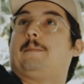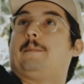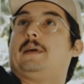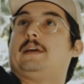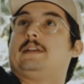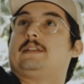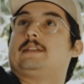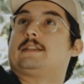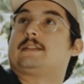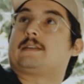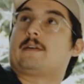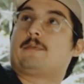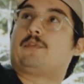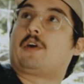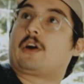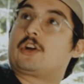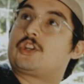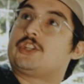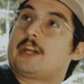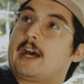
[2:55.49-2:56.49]
It's just a
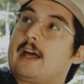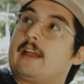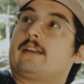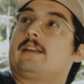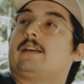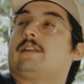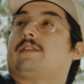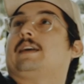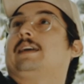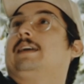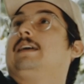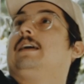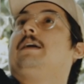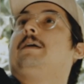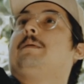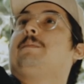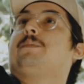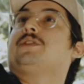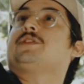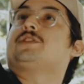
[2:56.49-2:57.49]
functionality thing.
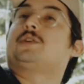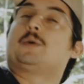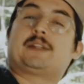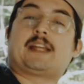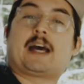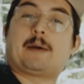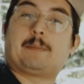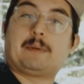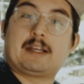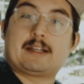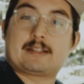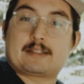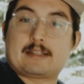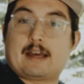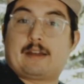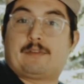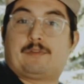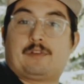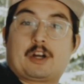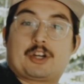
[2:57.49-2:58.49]
So with that being
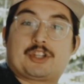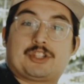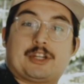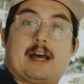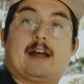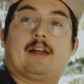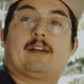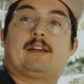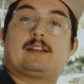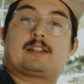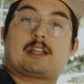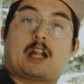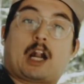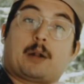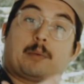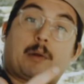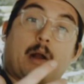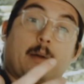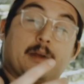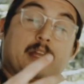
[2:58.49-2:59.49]
said, functionality is
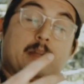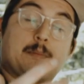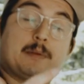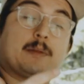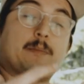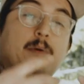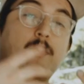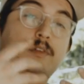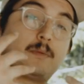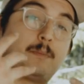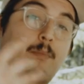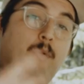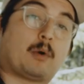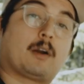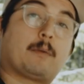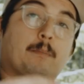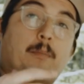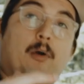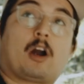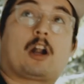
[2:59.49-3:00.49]
probably going to be the most
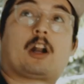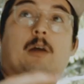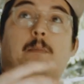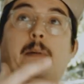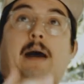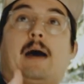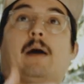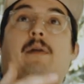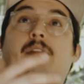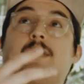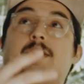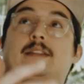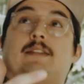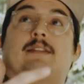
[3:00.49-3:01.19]
important part about this